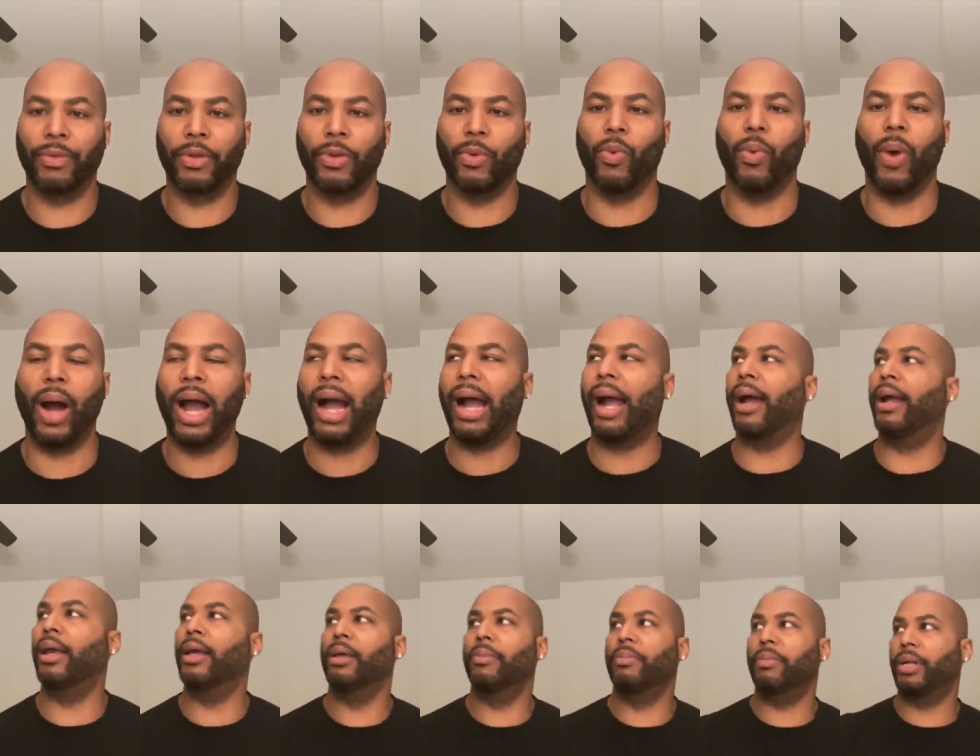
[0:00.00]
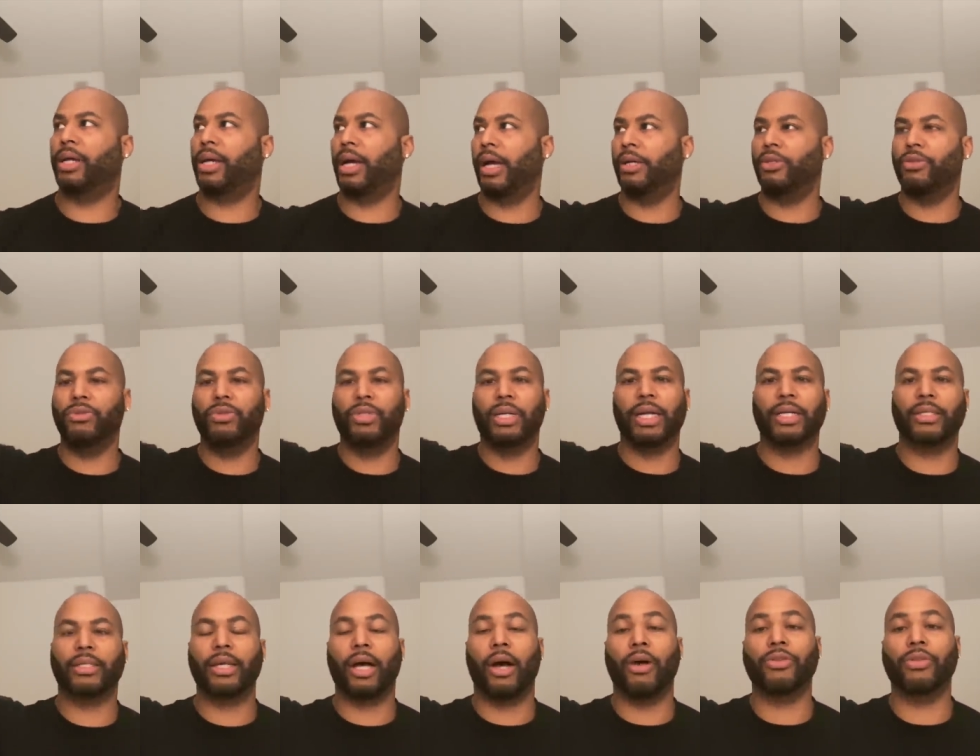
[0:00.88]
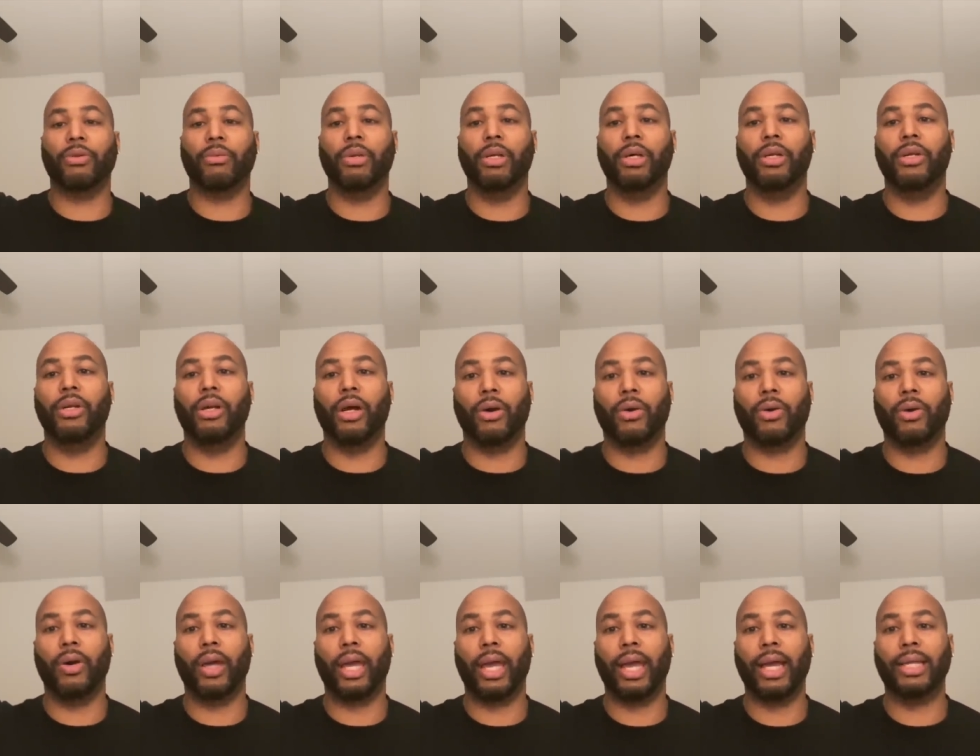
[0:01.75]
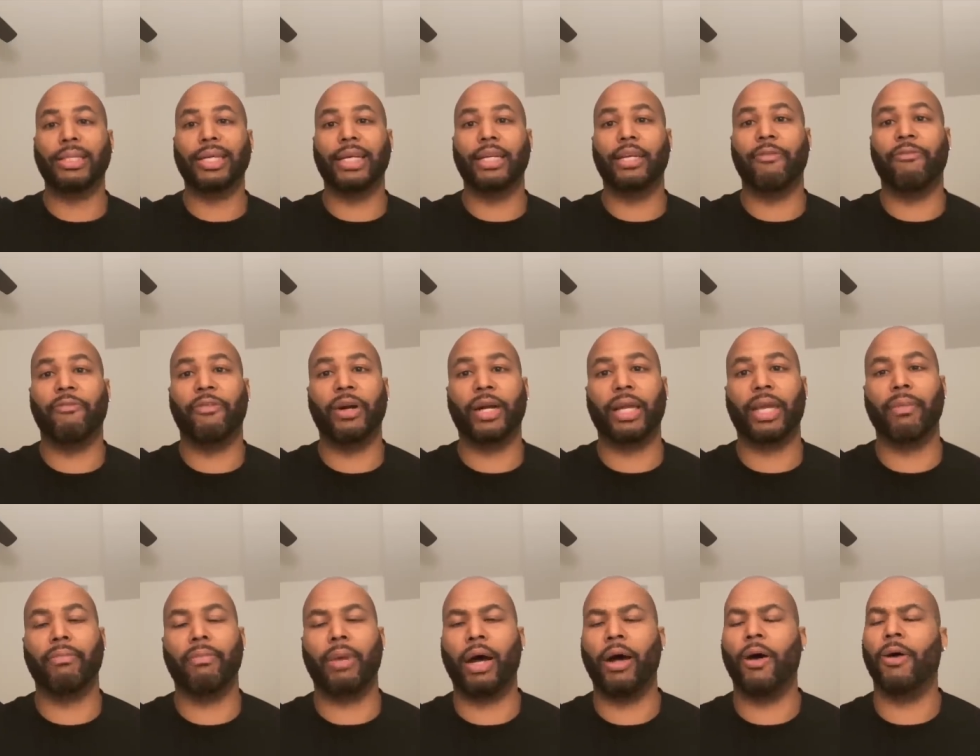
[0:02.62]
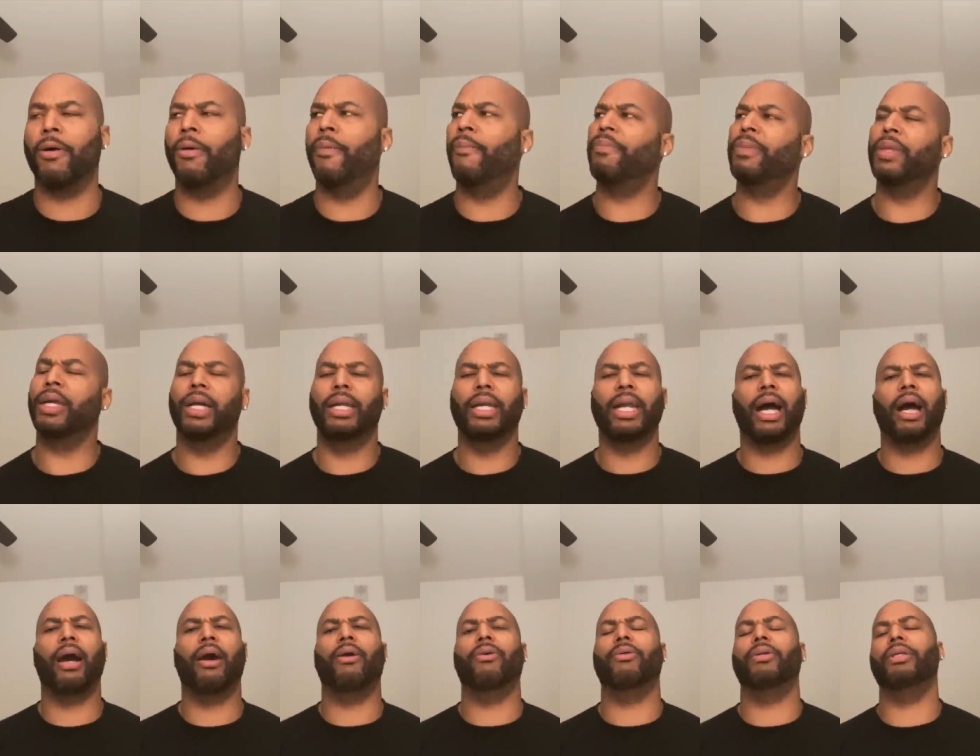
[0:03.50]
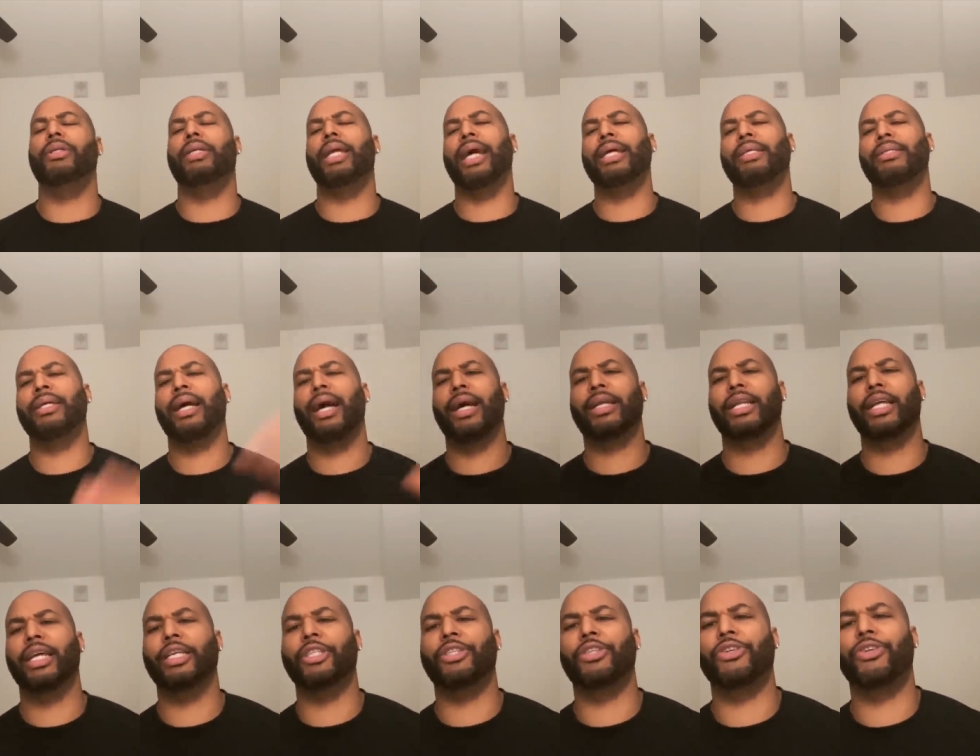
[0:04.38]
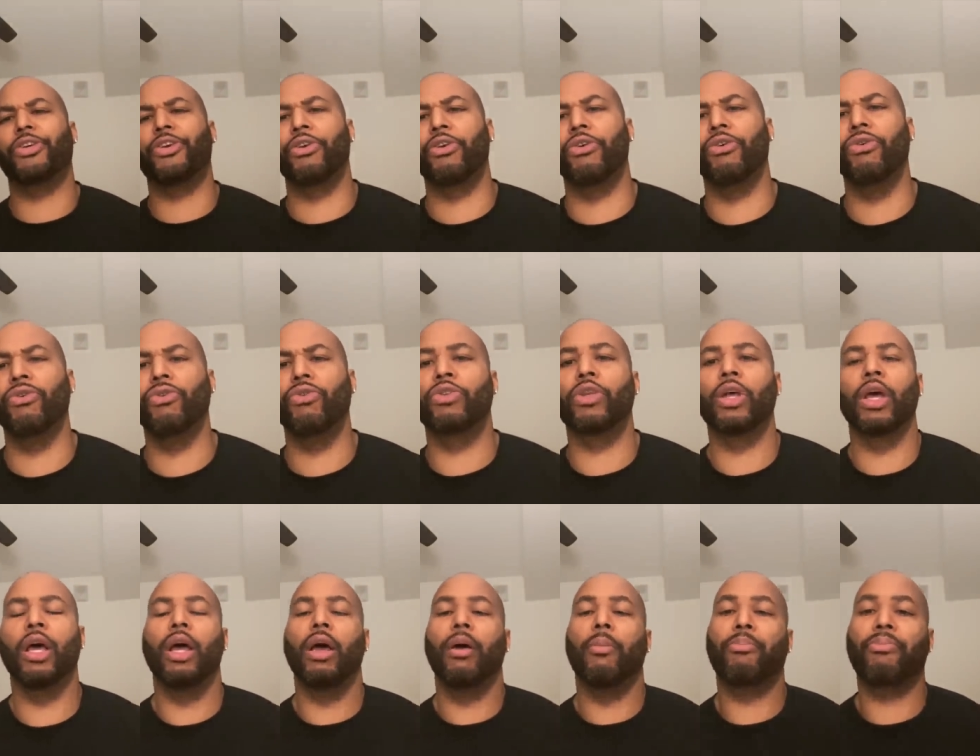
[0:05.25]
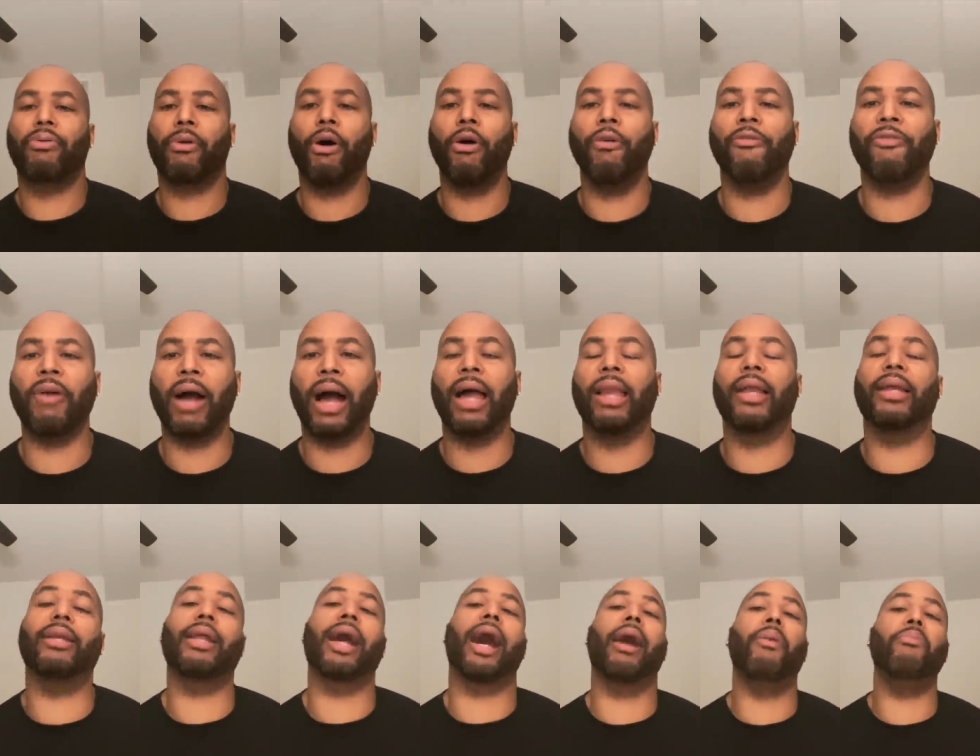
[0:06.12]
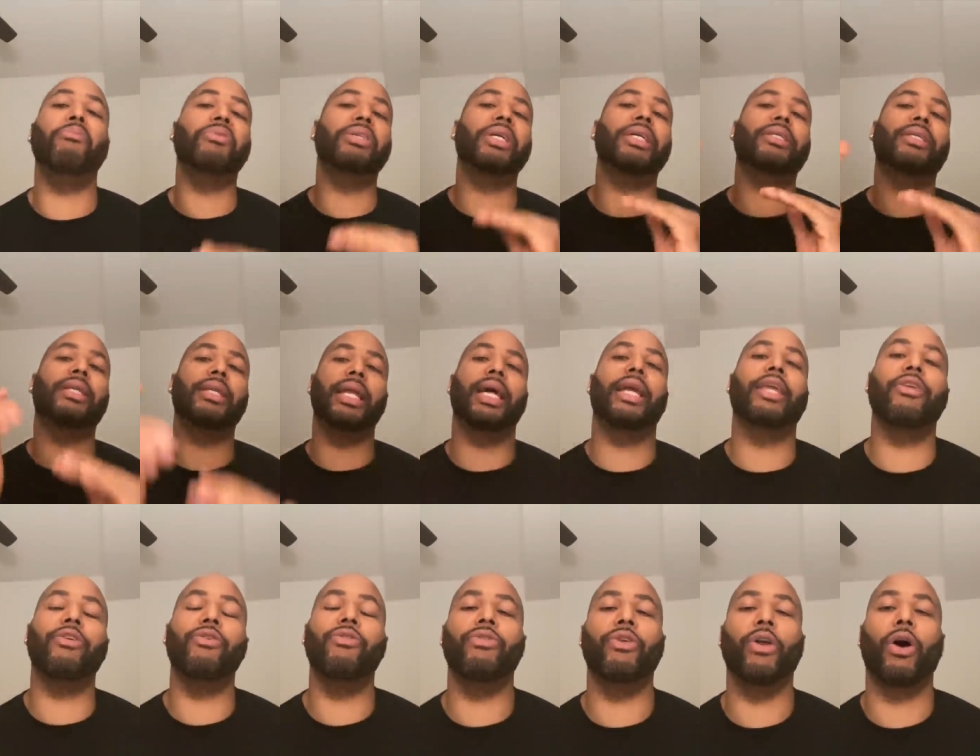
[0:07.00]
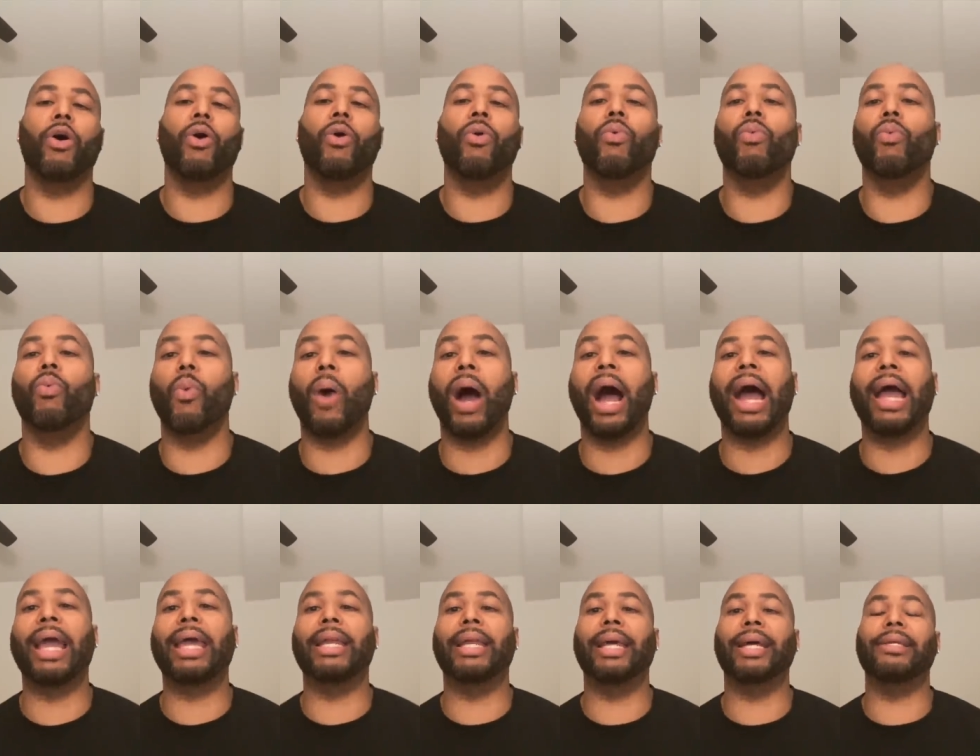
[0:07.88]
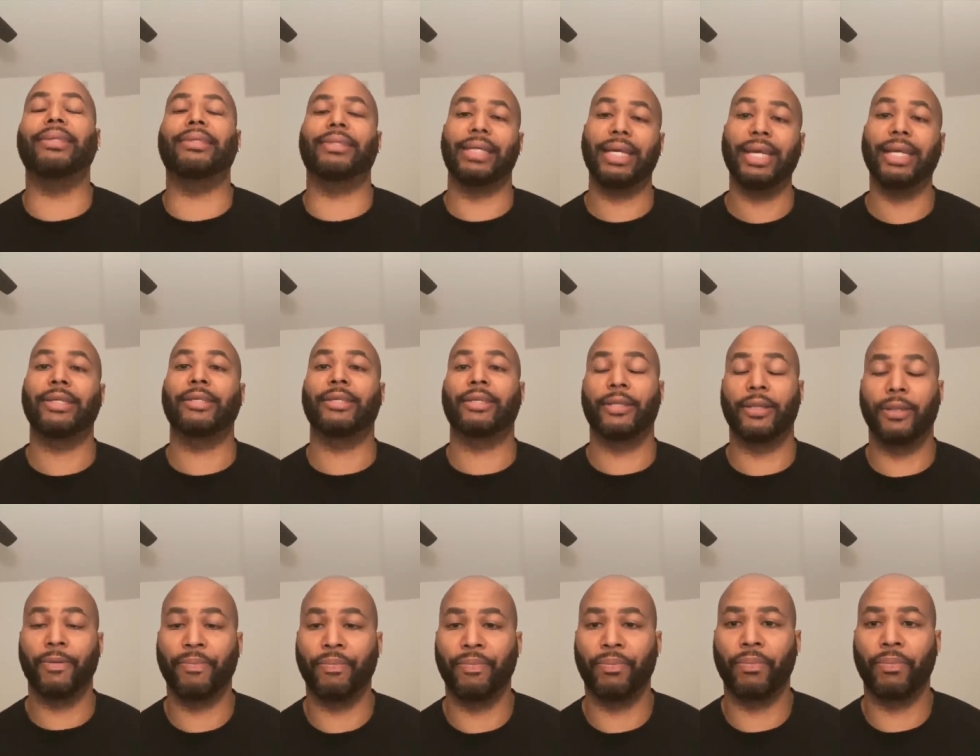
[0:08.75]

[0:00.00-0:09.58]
Why? Because you just saw some little knuckleheads at the fucking mall. Now, that's not the excuse profiling. I'm just letting you know why it exists.